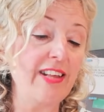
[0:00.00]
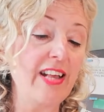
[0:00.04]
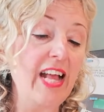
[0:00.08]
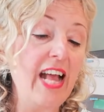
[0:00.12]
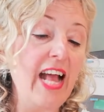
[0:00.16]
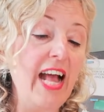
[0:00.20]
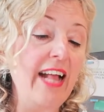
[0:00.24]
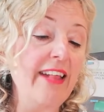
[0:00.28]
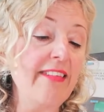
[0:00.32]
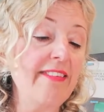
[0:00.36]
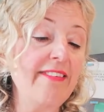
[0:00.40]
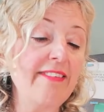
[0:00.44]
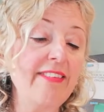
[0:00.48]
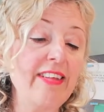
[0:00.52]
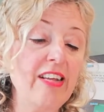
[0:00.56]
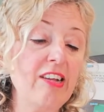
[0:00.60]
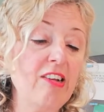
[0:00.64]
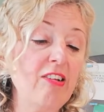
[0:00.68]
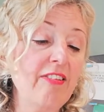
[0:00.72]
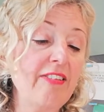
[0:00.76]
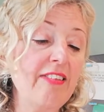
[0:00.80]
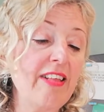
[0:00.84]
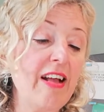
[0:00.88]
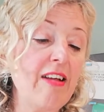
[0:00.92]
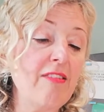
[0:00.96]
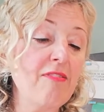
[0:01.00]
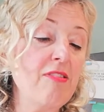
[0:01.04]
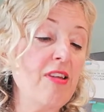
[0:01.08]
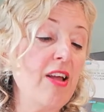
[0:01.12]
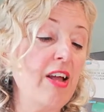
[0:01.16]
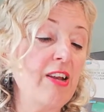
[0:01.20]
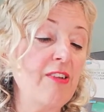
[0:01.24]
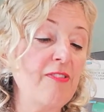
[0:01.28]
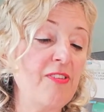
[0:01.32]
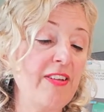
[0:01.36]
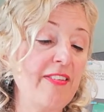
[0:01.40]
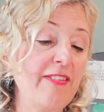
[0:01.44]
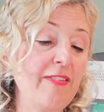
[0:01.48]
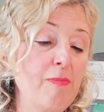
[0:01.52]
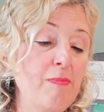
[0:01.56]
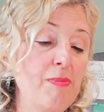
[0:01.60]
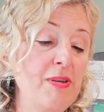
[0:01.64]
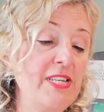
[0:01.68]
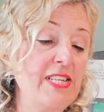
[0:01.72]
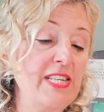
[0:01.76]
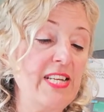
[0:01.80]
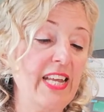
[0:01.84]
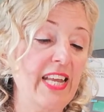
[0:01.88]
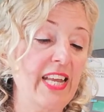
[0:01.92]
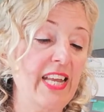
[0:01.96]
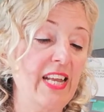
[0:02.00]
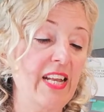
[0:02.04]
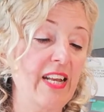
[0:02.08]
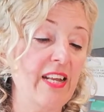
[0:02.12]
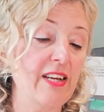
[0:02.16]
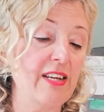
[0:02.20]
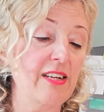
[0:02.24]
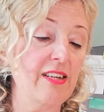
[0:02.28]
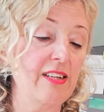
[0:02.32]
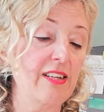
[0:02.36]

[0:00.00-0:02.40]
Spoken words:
and singles out none of us in particular.